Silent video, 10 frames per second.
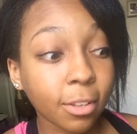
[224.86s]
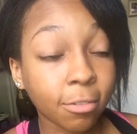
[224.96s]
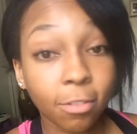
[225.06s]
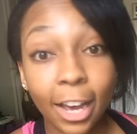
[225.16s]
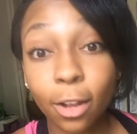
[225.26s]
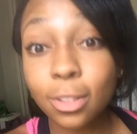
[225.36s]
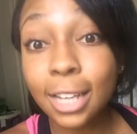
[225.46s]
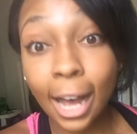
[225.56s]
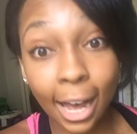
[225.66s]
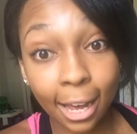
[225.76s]
a vital
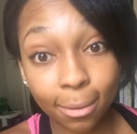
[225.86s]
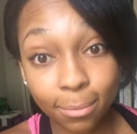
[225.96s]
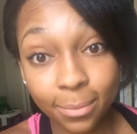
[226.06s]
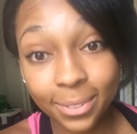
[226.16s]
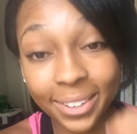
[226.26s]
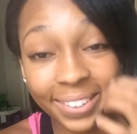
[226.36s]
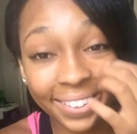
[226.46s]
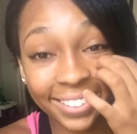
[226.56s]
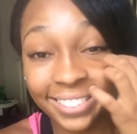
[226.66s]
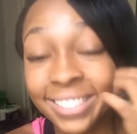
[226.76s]
time
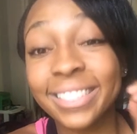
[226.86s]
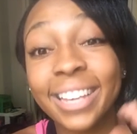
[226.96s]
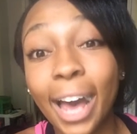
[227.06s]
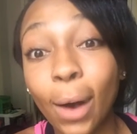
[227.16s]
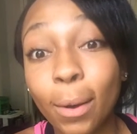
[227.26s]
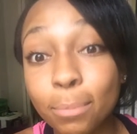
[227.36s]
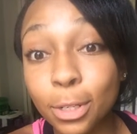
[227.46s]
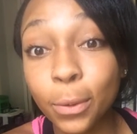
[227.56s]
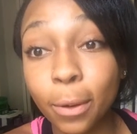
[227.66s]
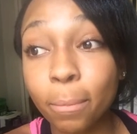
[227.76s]
to see how I'm
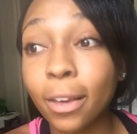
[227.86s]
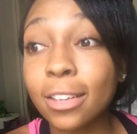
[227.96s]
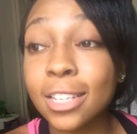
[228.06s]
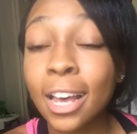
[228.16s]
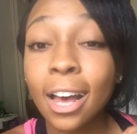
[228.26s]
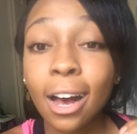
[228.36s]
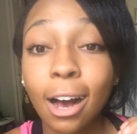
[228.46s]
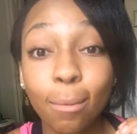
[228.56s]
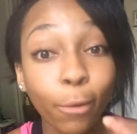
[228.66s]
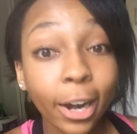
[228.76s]
doing, because
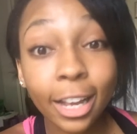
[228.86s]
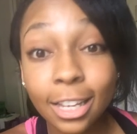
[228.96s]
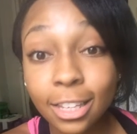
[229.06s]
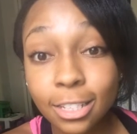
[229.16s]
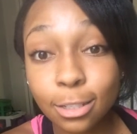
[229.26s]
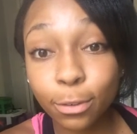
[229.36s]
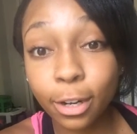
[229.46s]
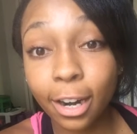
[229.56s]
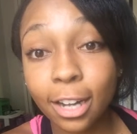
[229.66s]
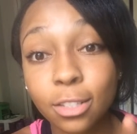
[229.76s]
I'm writing a thesis for
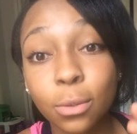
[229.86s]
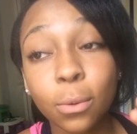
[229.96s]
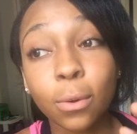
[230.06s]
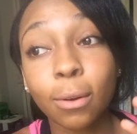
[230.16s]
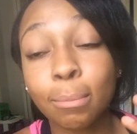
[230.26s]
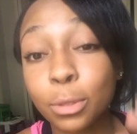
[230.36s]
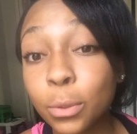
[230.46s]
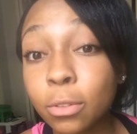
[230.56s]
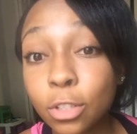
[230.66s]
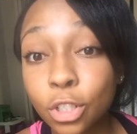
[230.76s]
grad school, I'm
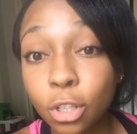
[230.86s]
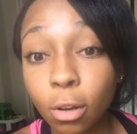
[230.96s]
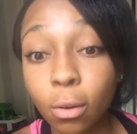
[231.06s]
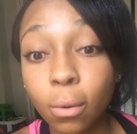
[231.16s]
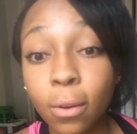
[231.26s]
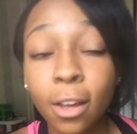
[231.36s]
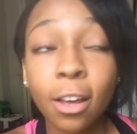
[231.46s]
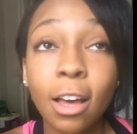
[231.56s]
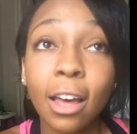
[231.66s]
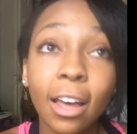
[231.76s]
doing this show,
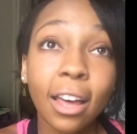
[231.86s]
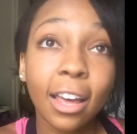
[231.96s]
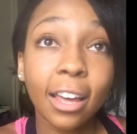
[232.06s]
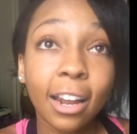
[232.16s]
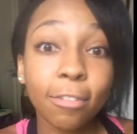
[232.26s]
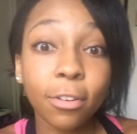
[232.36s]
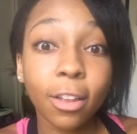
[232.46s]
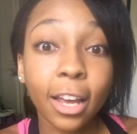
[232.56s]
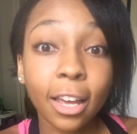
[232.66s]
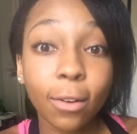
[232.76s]
and I feel
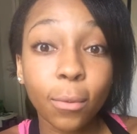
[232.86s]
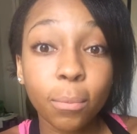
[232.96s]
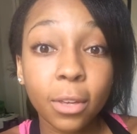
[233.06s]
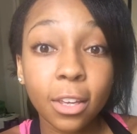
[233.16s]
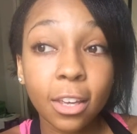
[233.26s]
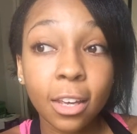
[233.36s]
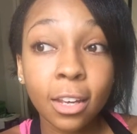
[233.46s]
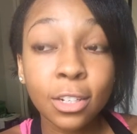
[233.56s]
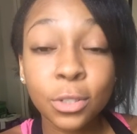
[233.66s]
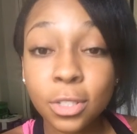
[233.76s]
like it'll be
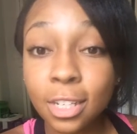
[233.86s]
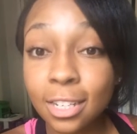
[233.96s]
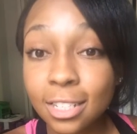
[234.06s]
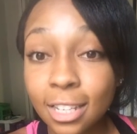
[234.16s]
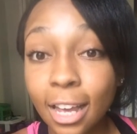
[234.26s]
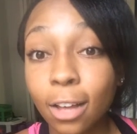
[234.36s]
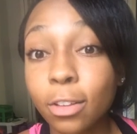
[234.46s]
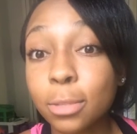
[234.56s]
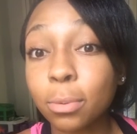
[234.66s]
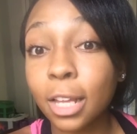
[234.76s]
interesting to see how
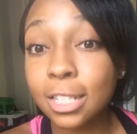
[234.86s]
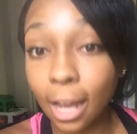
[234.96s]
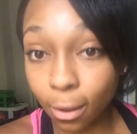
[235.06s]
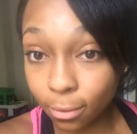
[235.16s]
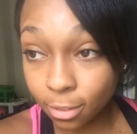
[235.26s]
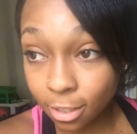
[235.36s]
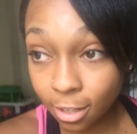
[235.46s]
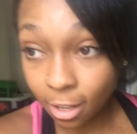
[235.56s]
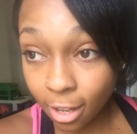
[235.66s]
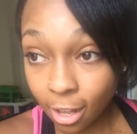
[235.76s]
this plays out.
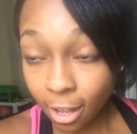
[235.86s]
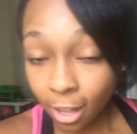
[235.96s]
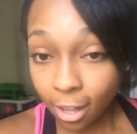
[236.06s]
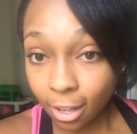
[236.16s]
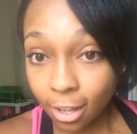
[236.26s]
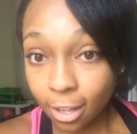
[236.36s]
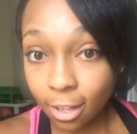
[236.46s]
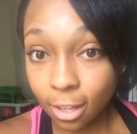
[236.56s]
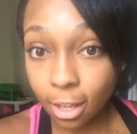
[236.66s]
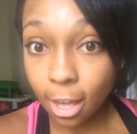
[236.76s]

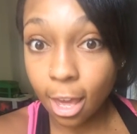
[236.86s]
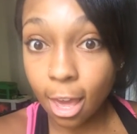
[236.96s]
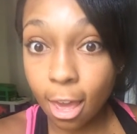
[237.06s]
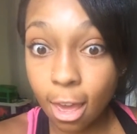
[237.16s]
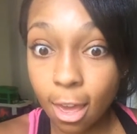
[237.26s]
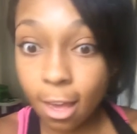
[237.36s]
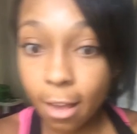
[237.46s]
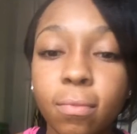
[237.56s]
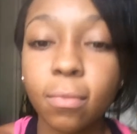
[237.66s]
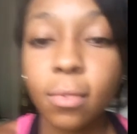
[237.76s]

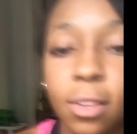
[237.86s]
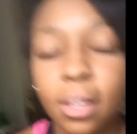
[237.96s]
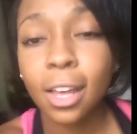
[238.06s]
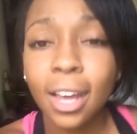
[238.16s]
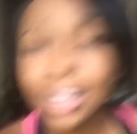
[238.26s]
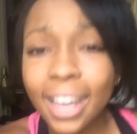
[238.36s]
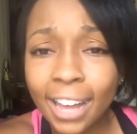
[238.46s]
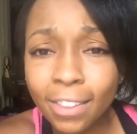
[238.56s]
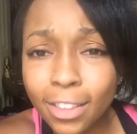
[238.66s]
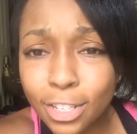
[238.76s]
Yeah,
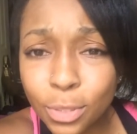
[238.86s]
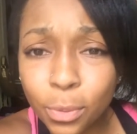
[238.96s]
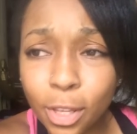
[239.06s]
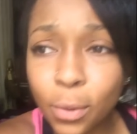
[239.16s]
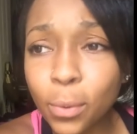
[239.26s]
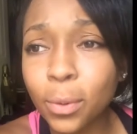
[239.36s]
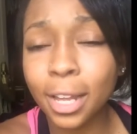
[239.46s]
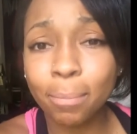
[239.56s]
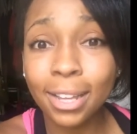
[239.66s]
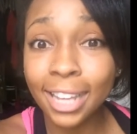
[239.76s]
I think this is really cool.
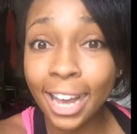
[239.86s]
Like, my